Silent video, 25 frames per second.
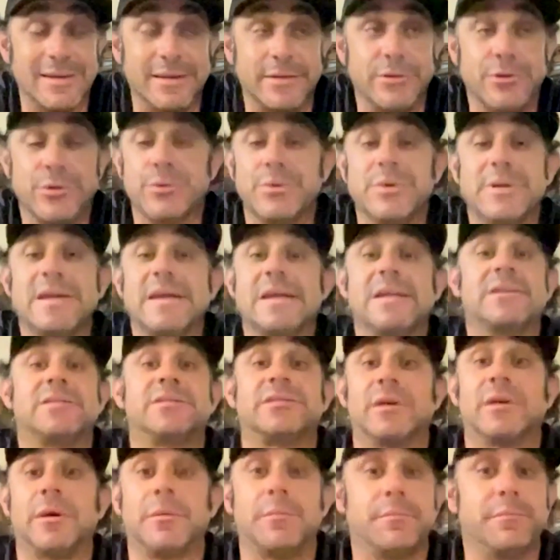need
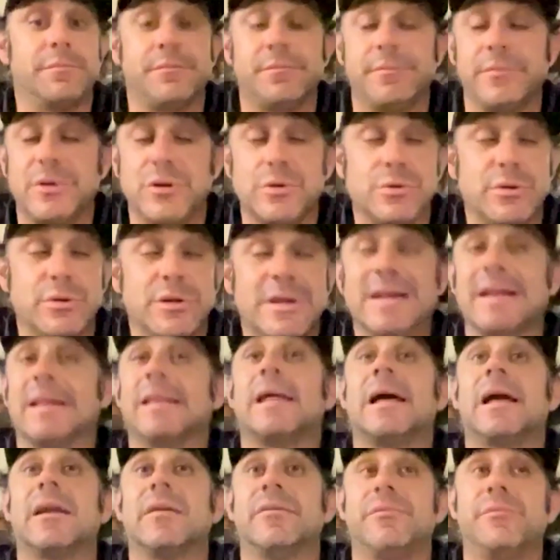a
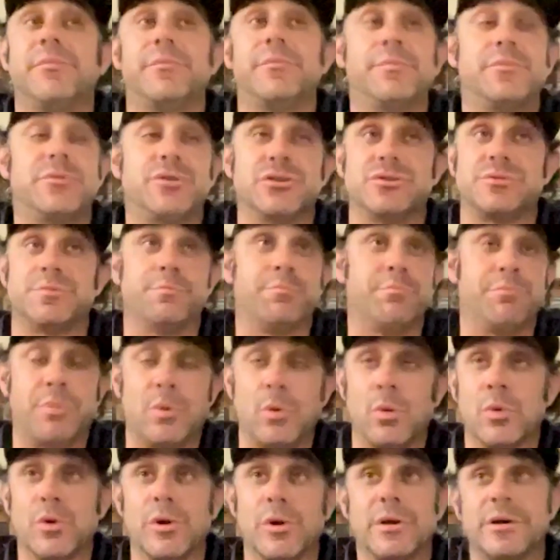lot of just
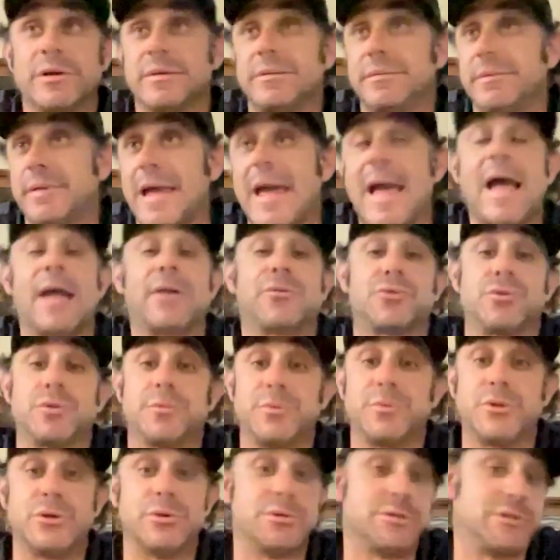born
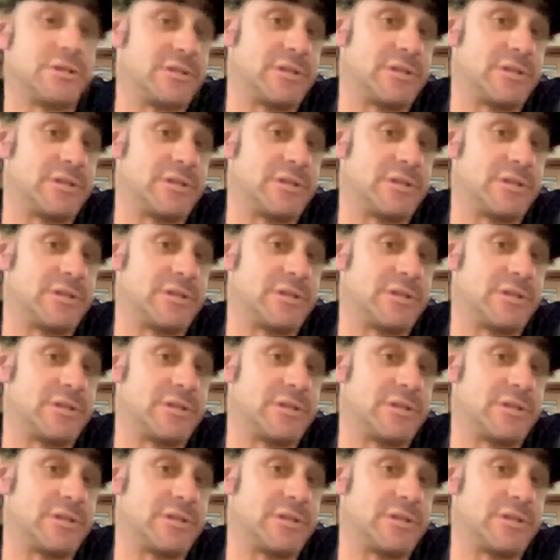attributes.